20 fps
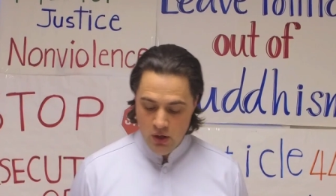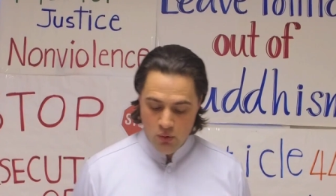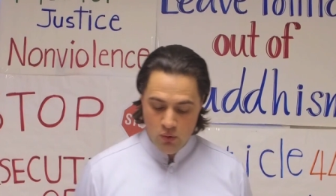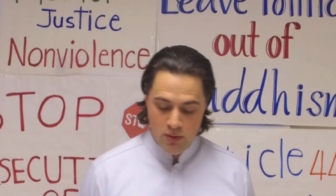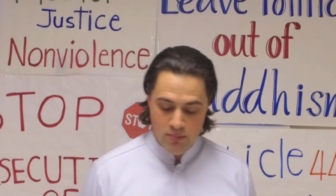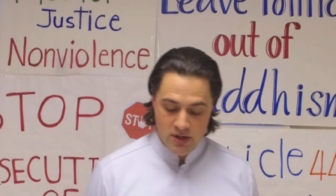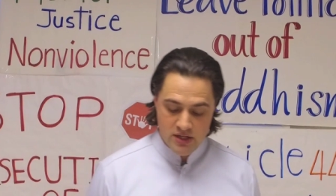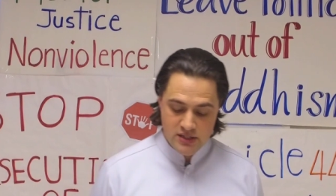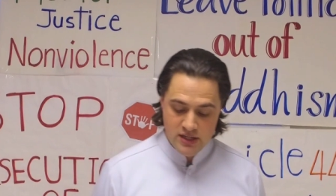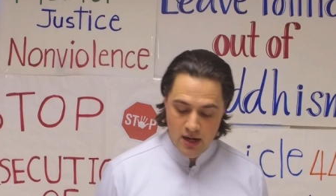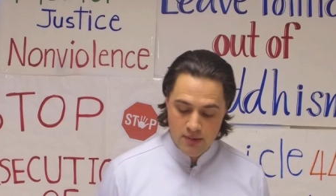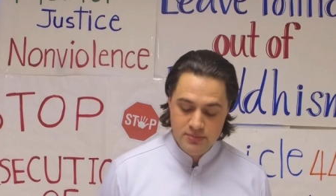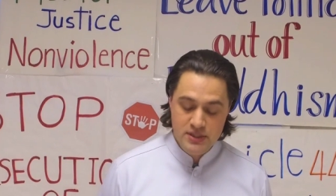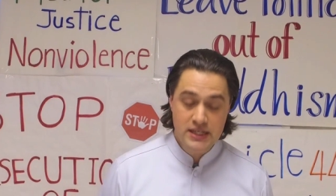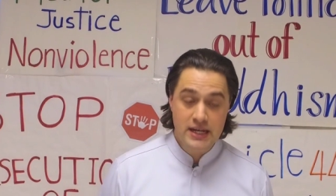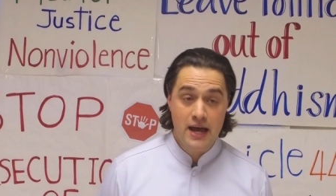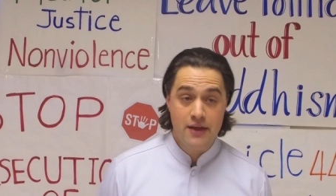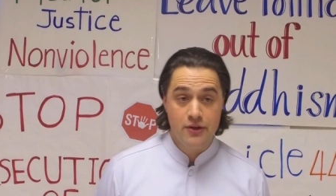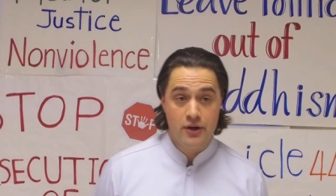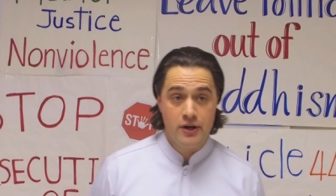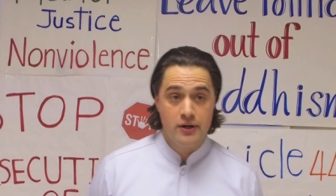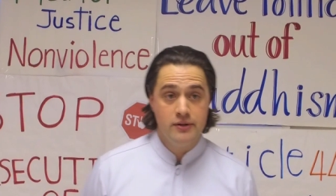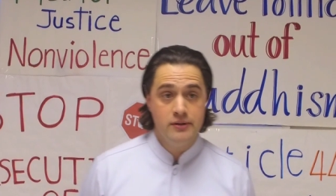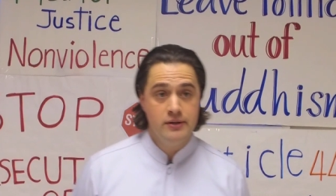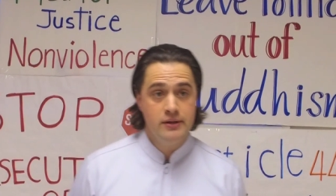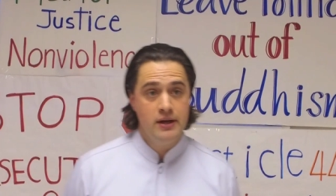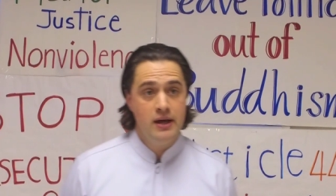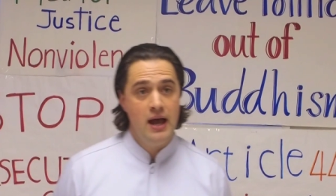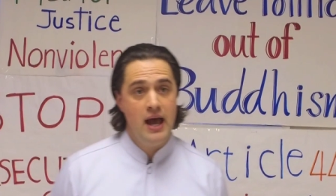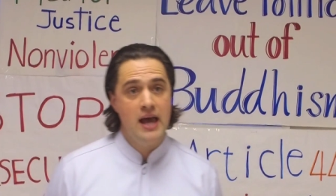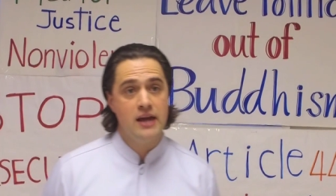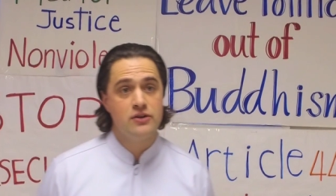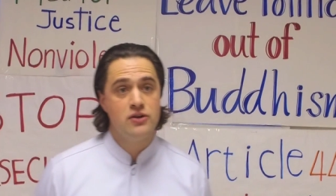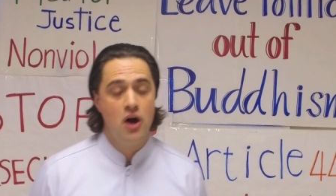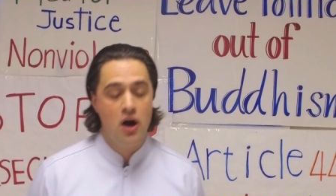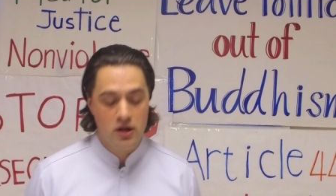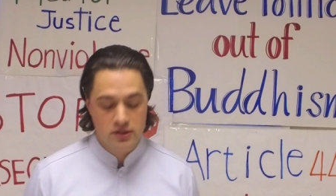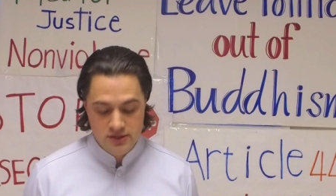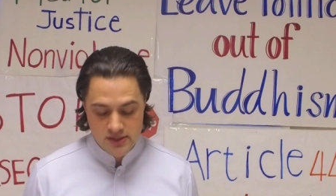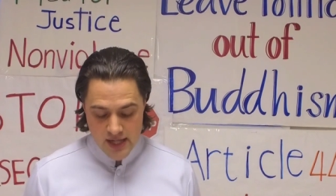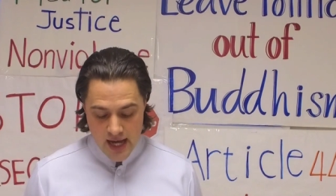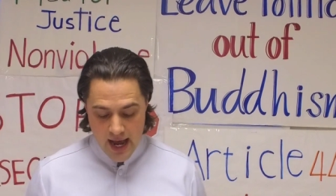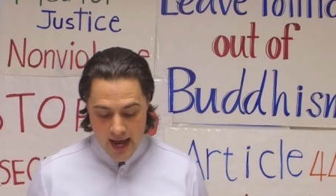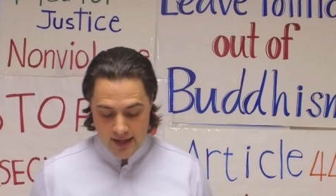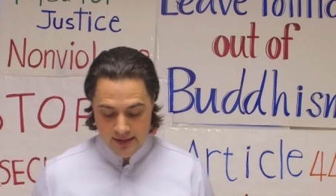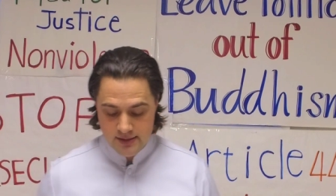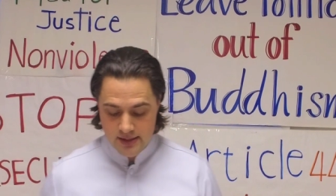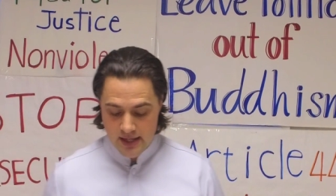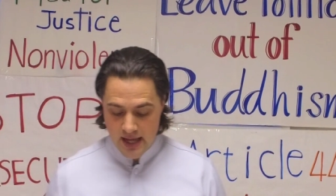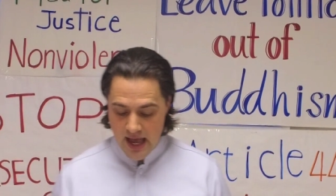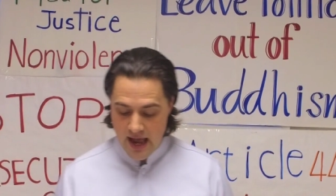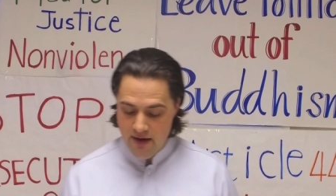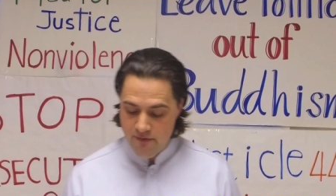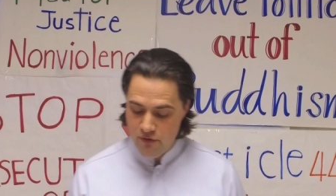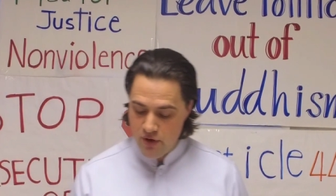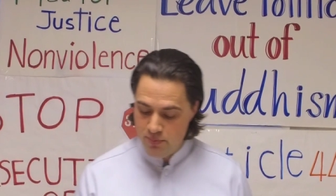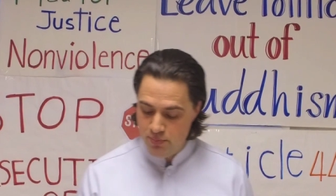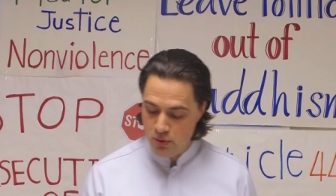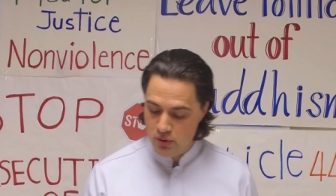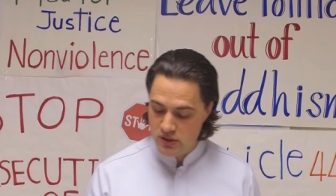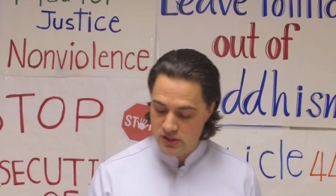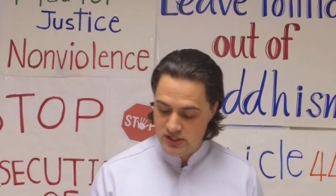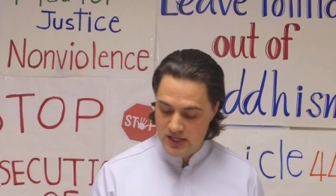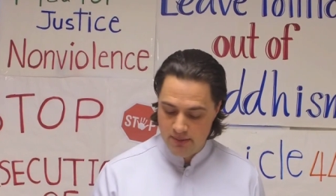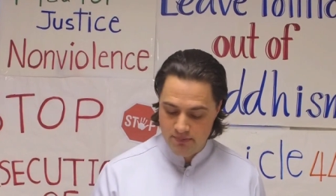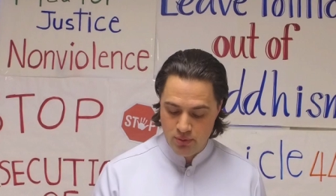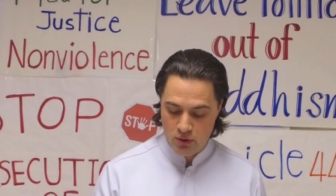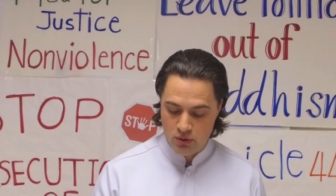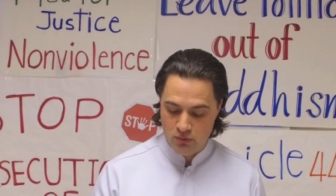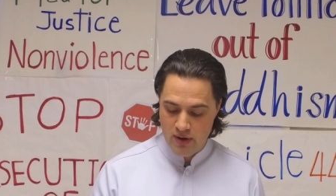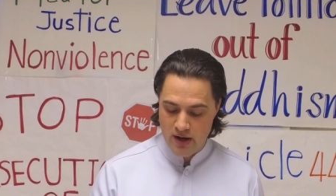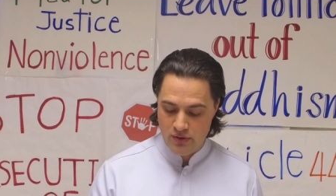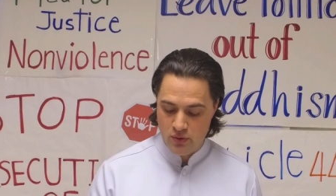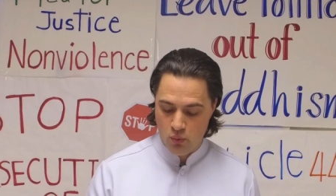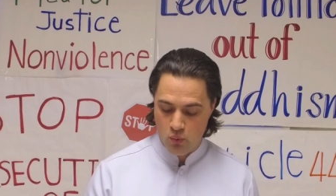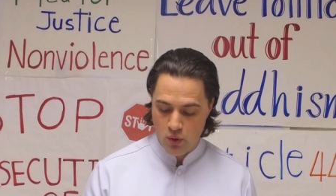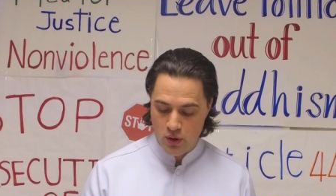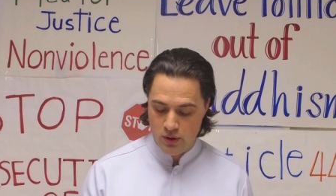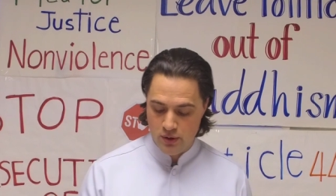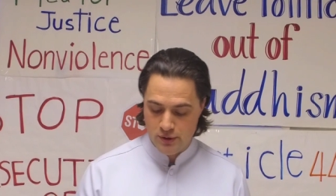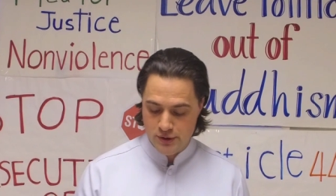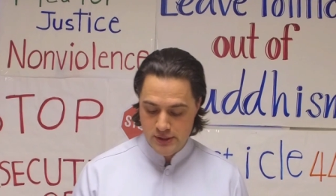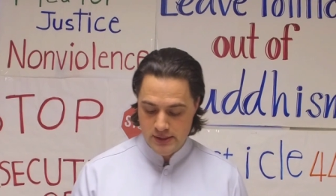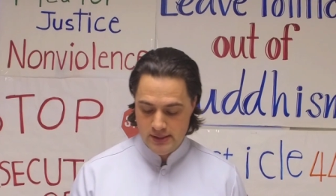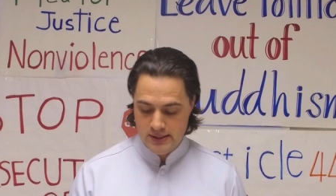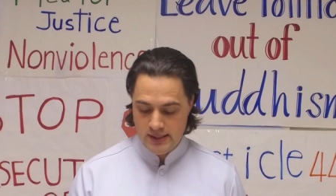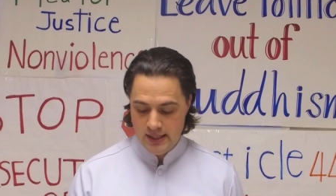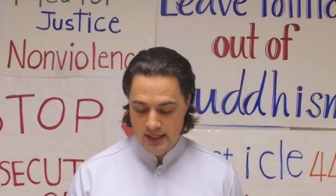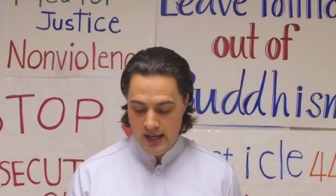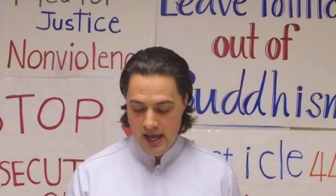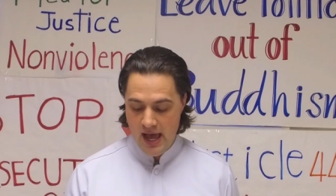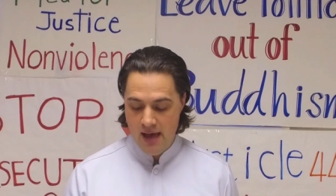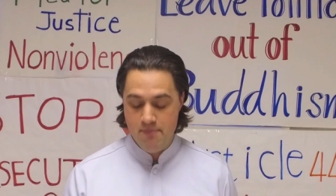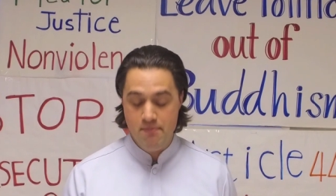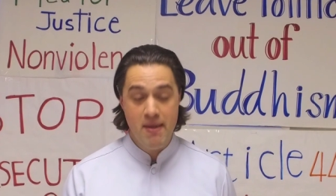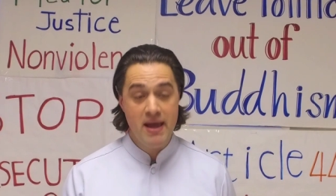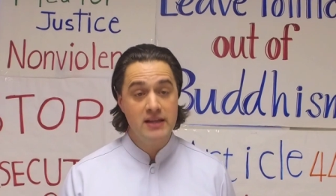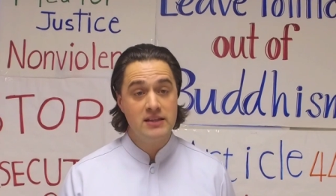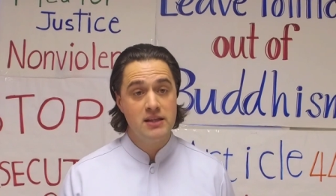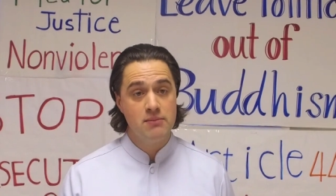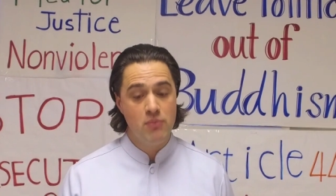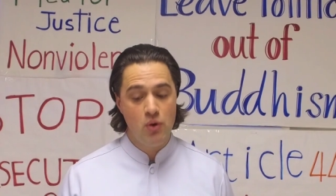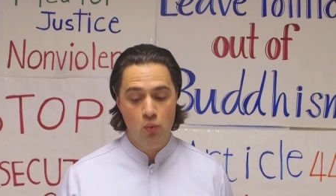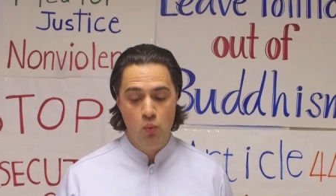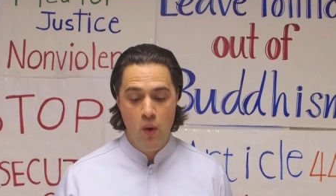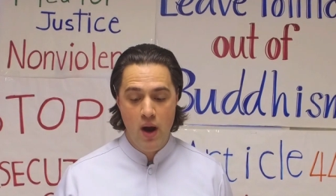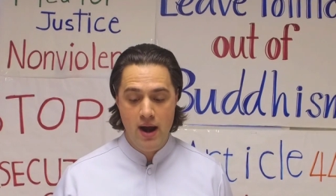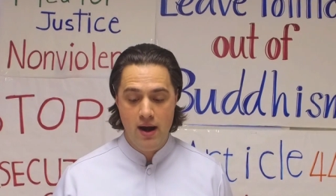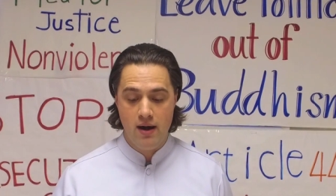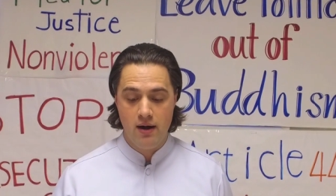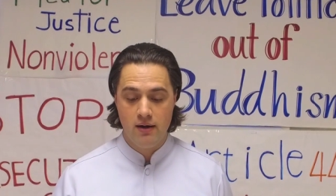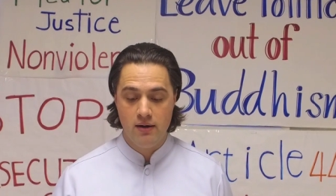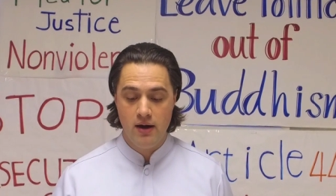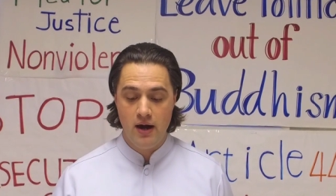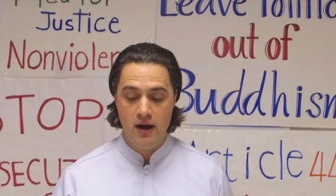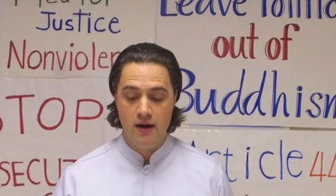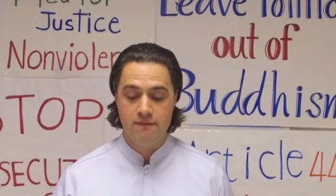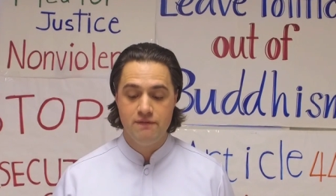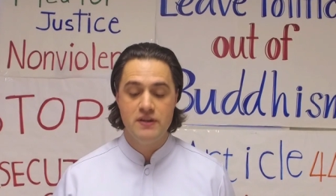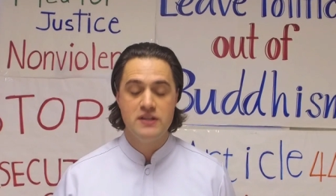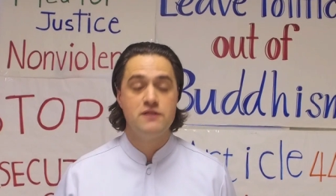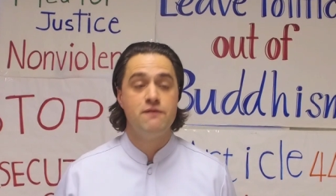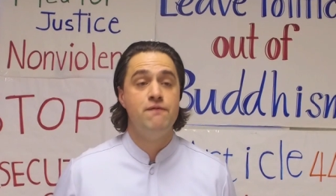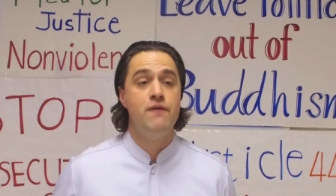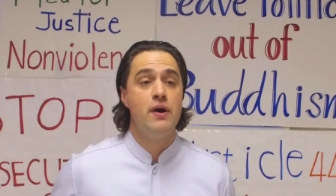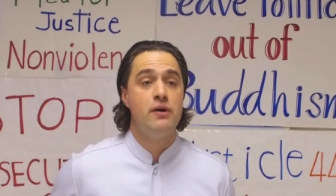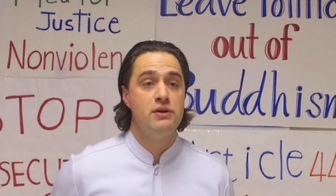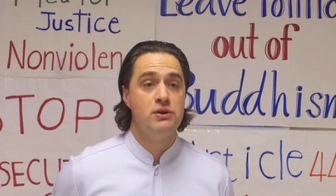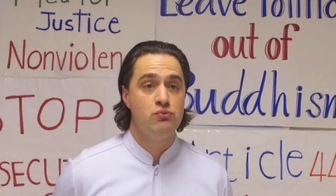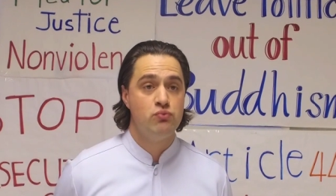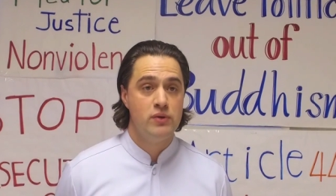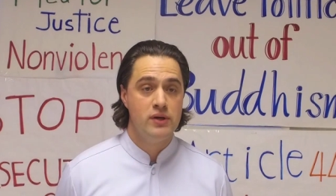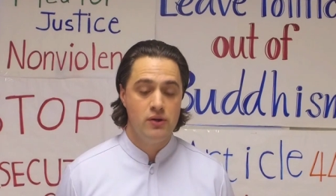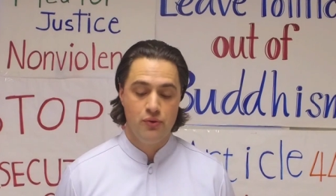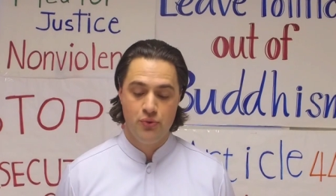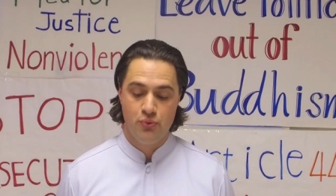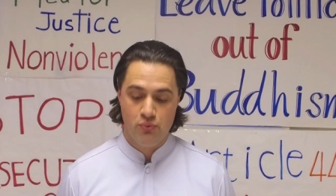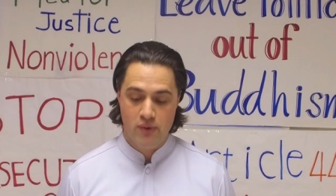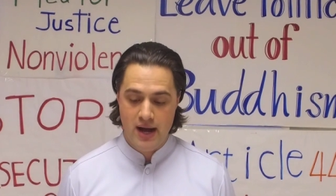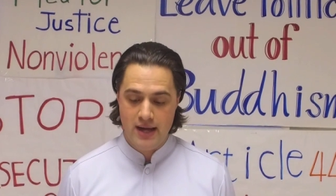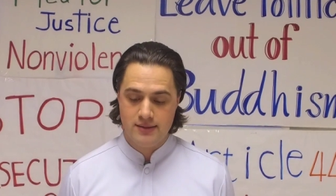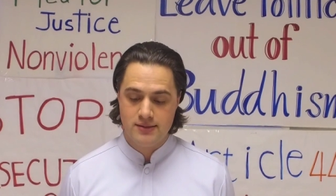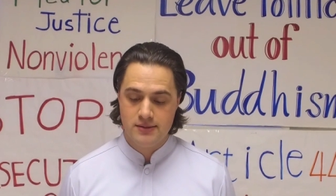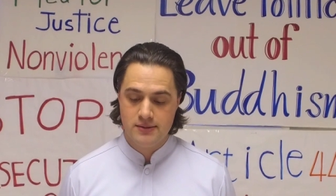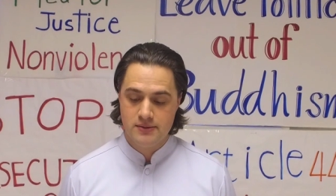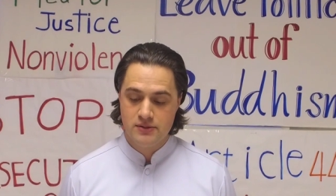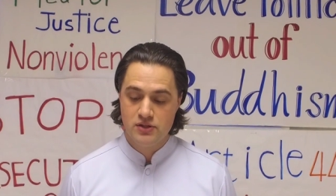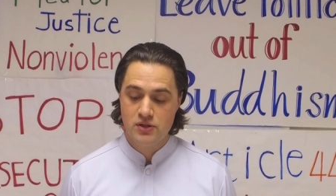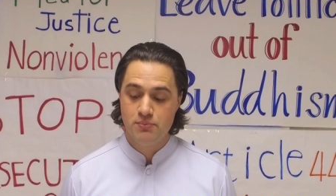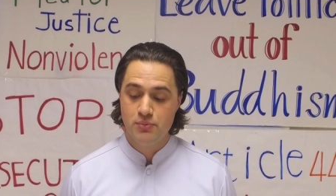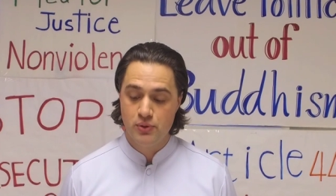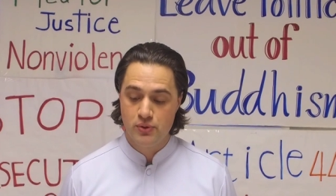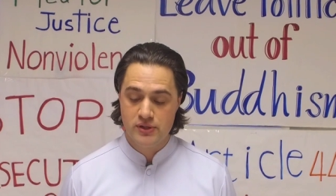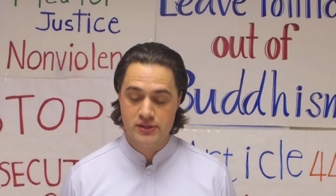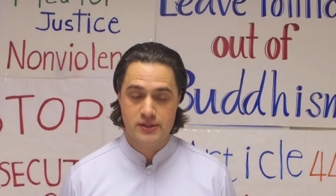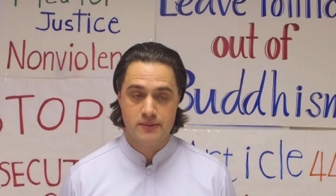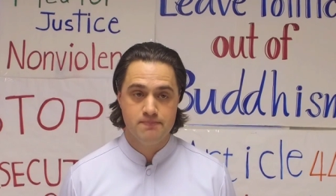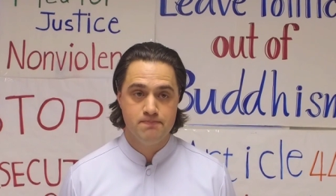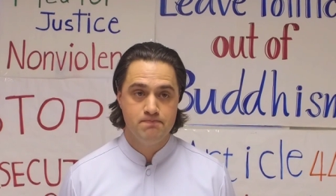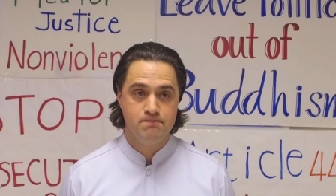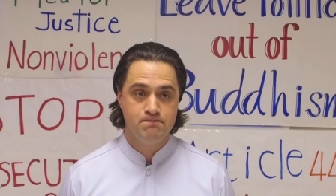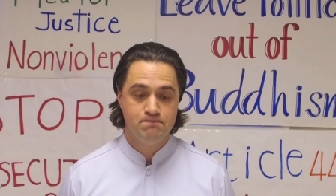We must come together and contact every Buddhist temple around the world and make them aware of this very real threat to Buddhism.